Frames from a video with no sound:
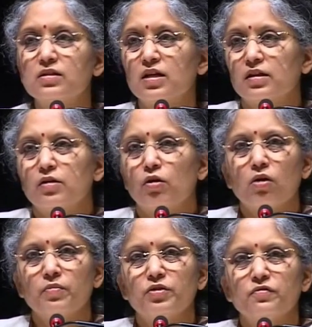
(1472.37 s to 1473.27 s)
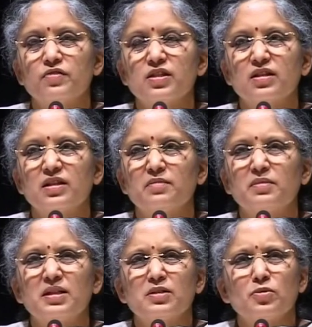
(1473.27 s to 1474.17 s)
there's nothing wrong with you physically,
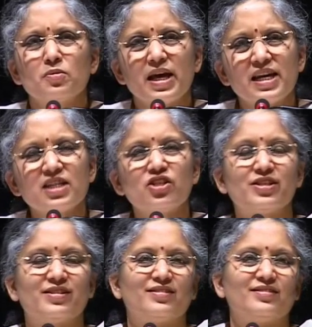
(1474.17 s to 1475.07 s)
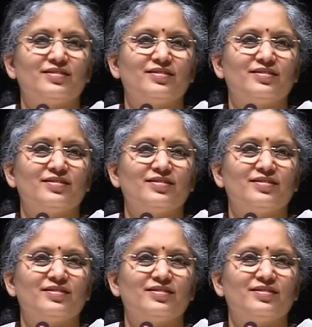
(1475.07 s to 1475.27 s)
but there's no energy.